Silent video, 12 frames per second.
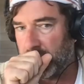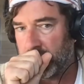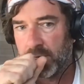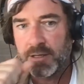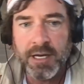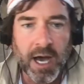
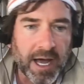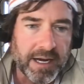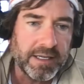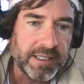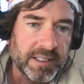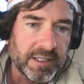
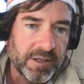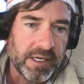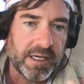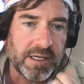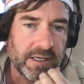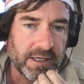not
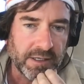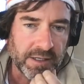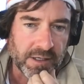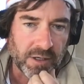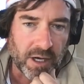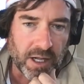included on
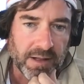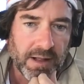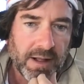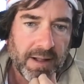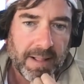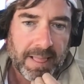the call.
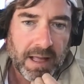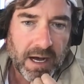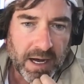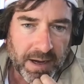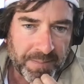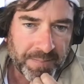
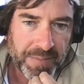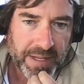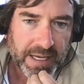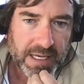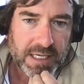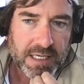Um,
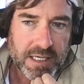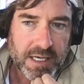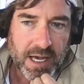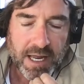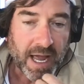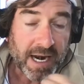
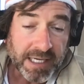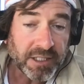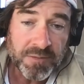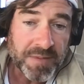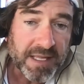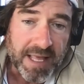and I
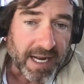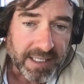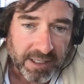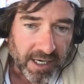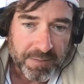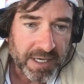do mean that,
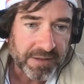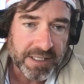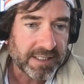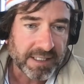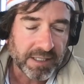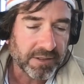Gil. I mean,
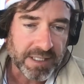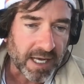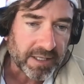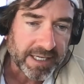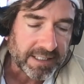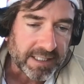this Gil's
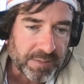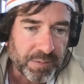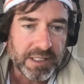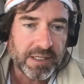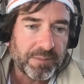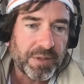not like this,
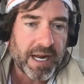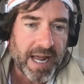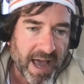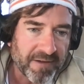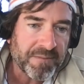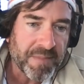but there, but I
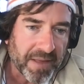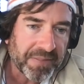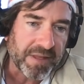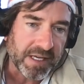have met